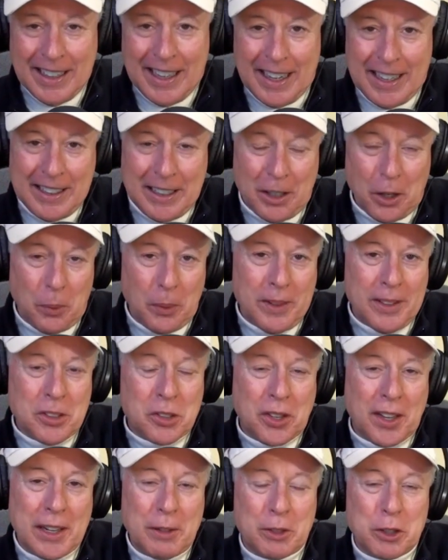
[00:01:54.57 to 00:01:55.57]
And, you know, when
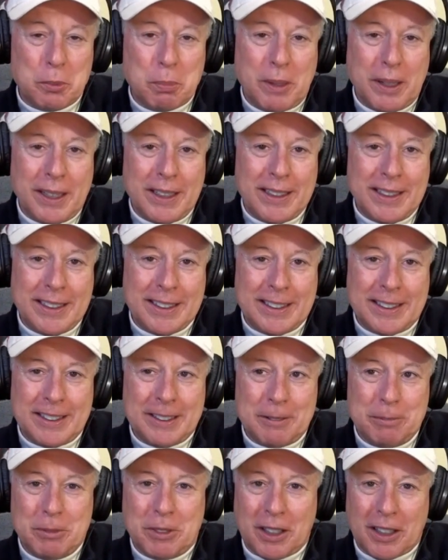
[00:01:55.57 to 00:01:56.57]
this thing was being
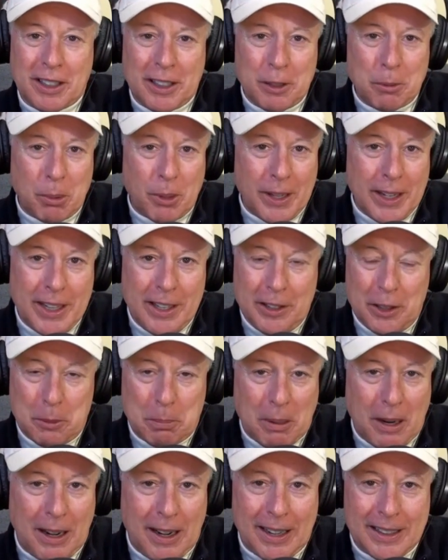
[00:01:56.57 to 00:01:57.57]
deliberated
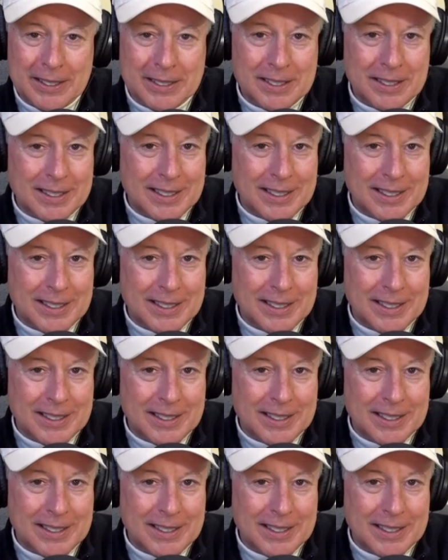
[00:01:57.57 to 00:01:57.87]
upon,